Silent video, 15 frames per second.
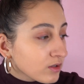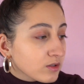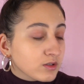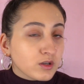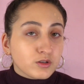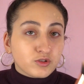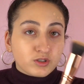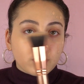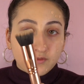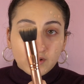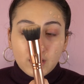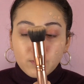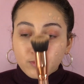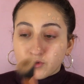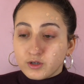So just a
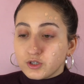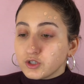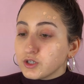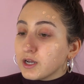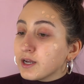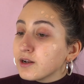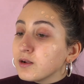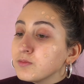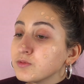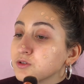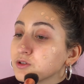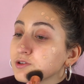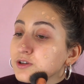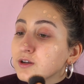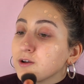flat brush, and I'm
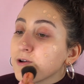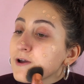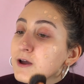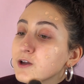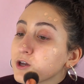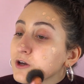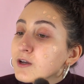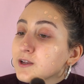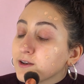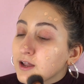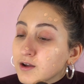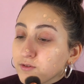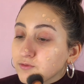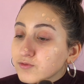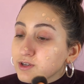just gonna go in.
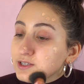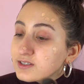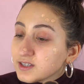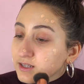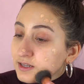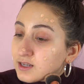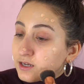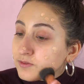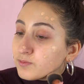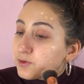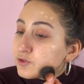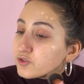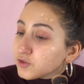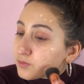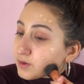Now recently I've
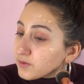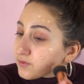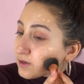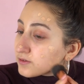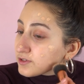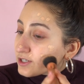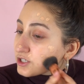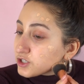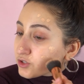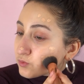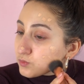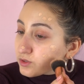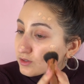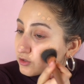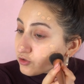been doing my foundation
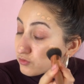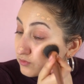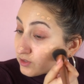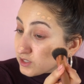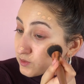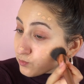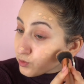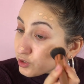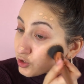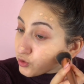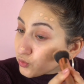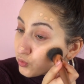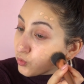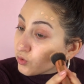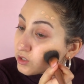with this brush
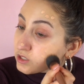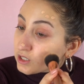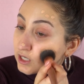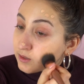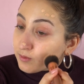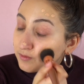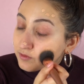all the time.